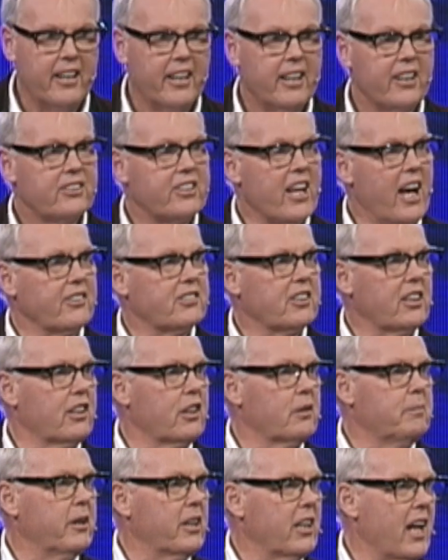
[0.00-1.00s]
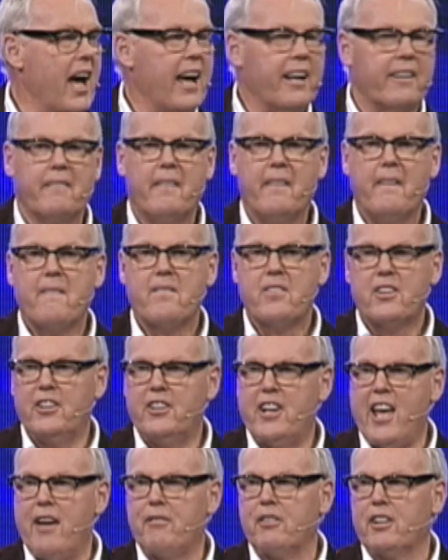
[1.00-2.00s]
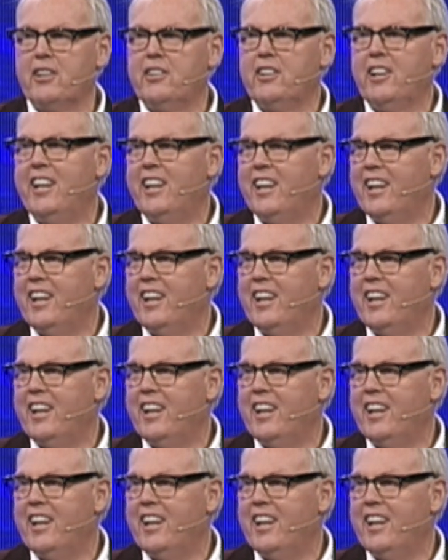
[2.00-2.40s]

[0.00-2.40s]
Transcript: Sounds a little bit like the devil in